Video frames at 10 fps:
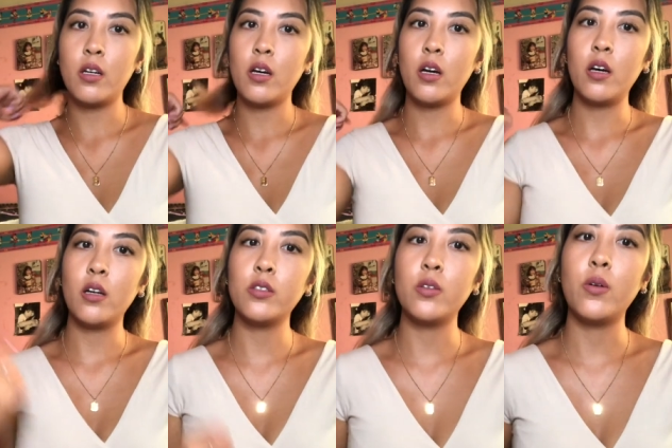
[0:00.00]

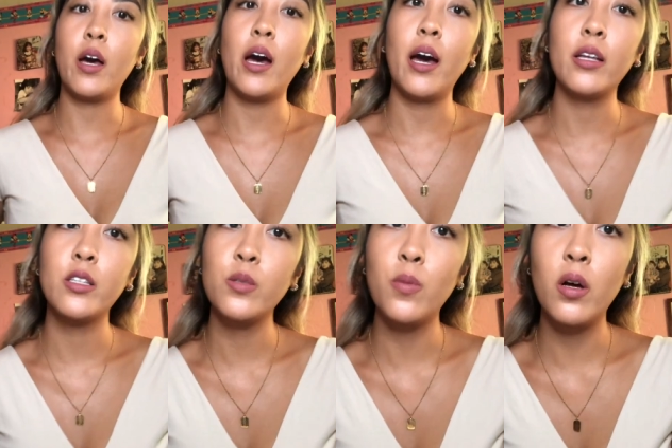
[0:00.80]
also add
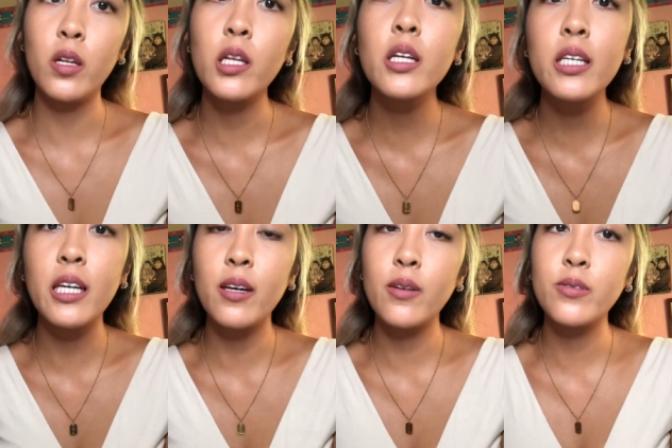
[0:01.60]
small little
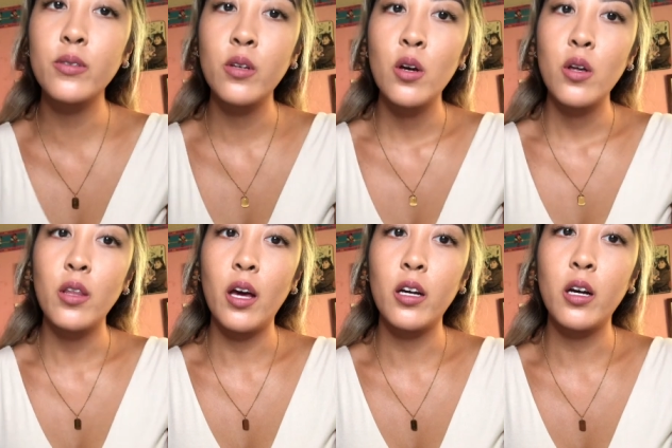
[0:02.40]
gifts
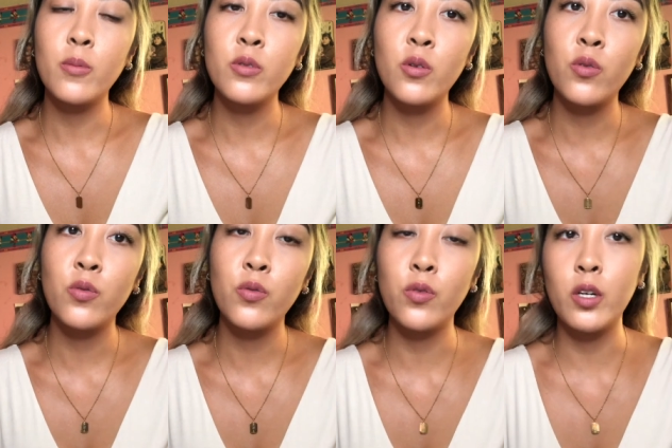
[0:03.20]
that comes for
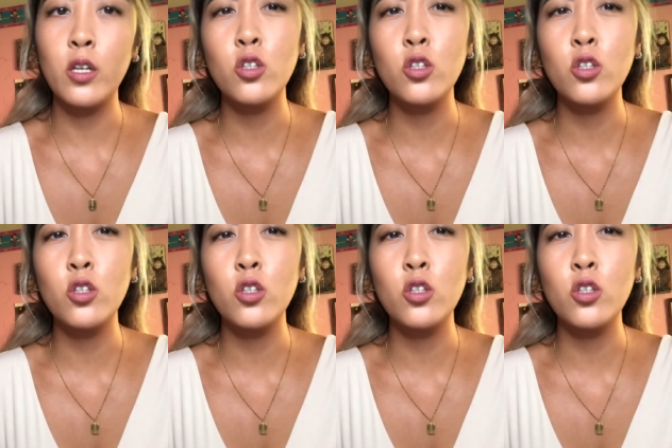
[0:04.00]
free.